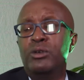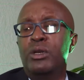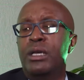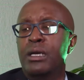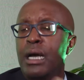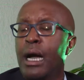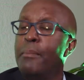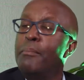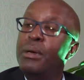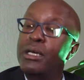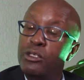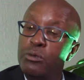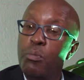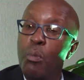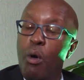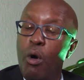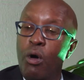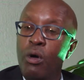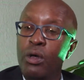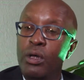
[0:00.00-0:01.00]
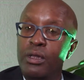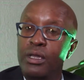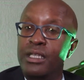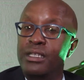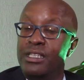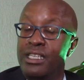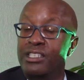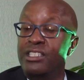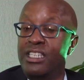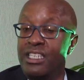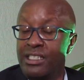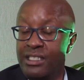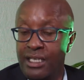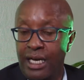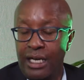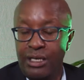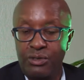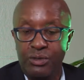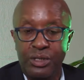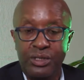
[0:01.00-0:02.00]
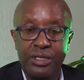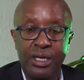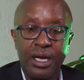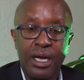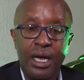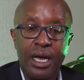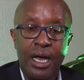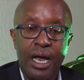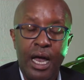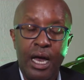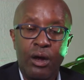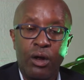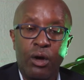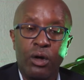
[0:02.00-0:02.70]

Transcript: actually a bit more than the 6 countries, mm-hmm.